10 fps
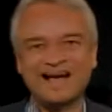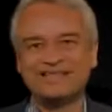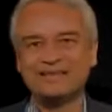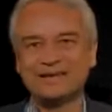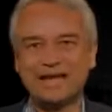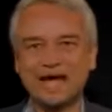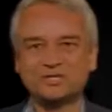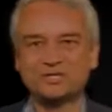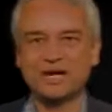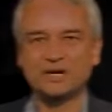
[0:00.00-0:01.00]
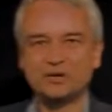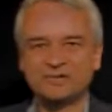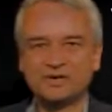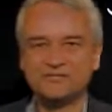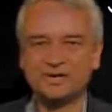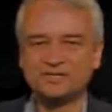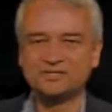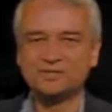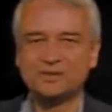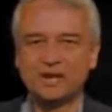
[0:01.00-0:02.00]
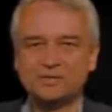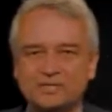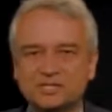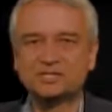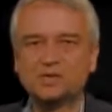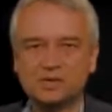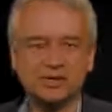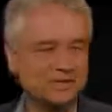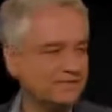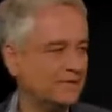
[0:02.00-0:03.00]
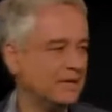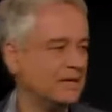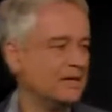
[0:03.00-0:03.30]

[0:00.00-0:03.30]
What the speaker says: I think actually I could have convinced you that it was intuitive